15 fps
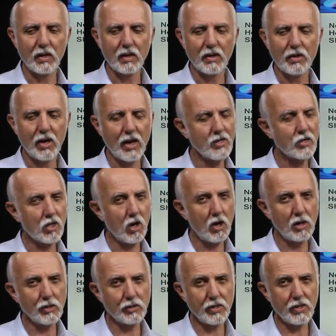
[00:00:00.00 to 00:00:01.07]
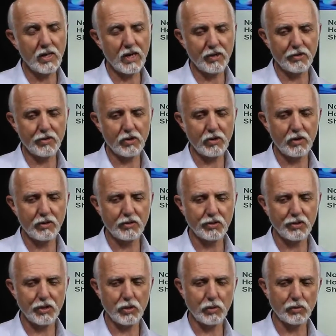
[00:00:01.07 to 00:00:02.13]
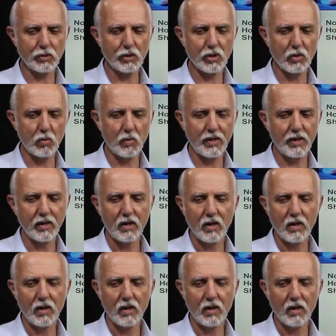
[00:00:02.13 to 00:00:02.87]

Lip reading: nice cards in the other suits, don't we?